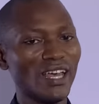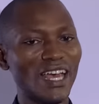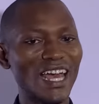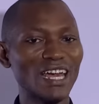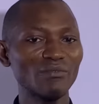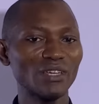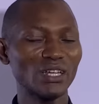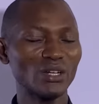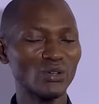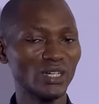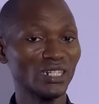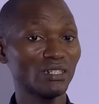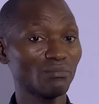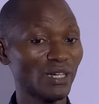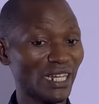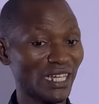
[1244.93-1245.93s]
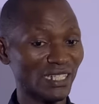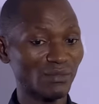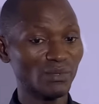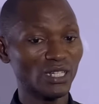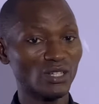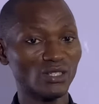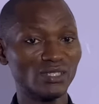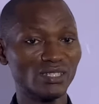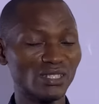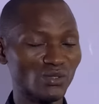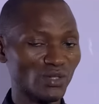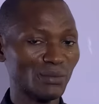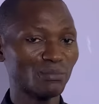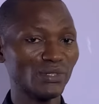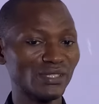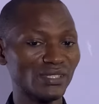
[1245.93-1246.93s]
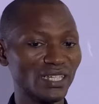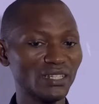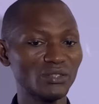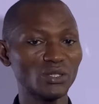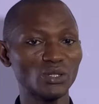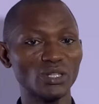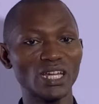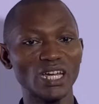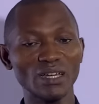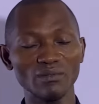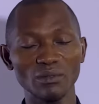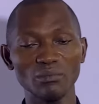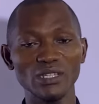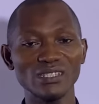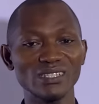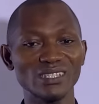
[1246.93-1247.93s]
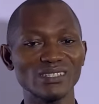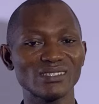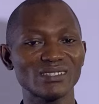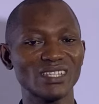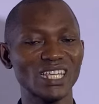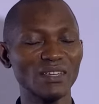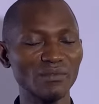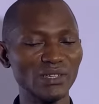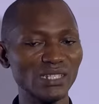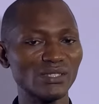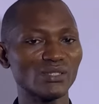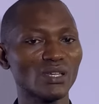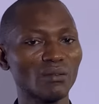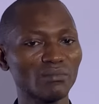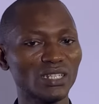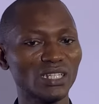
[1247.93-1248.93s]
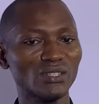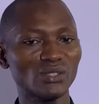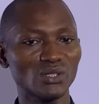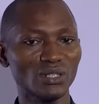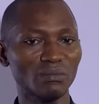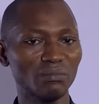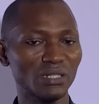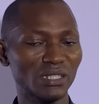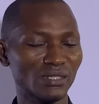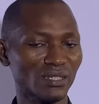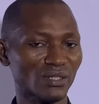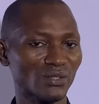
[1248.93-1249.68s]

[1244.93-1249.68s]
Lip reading: have a credit balance because it represents the owner of the business giving something to the business.